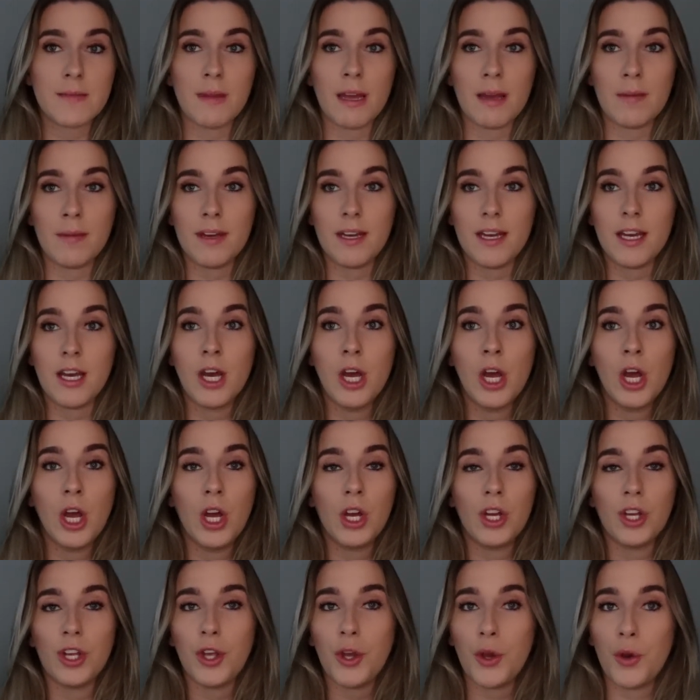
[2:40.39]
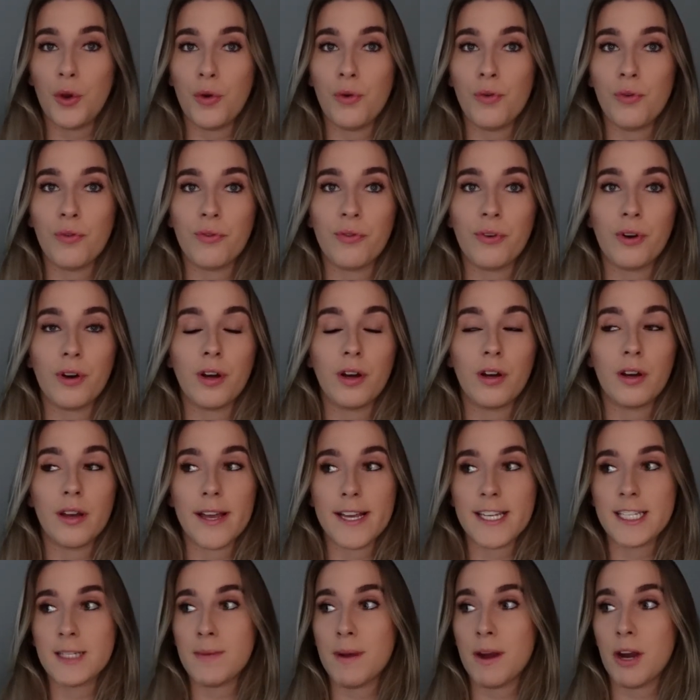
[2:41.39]
Maybe you've
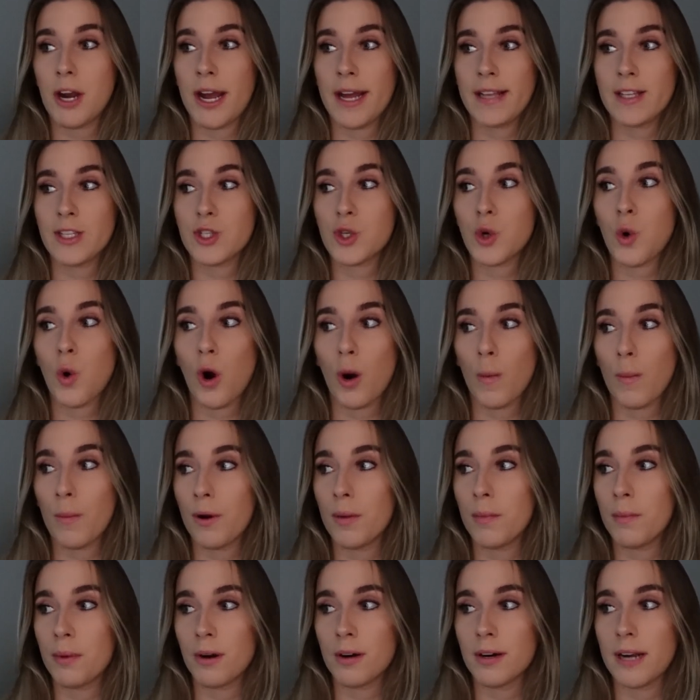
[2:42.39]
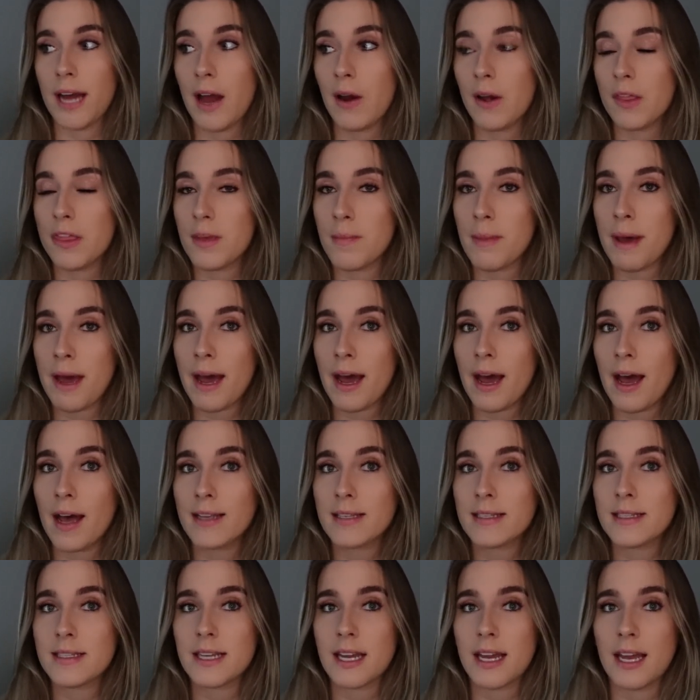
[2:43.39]
experienced corporate burnout in the
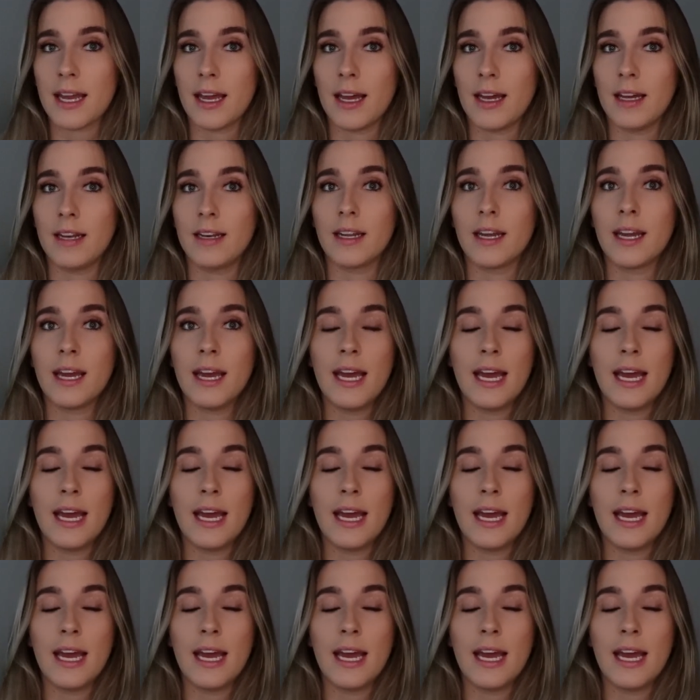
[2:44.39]
past and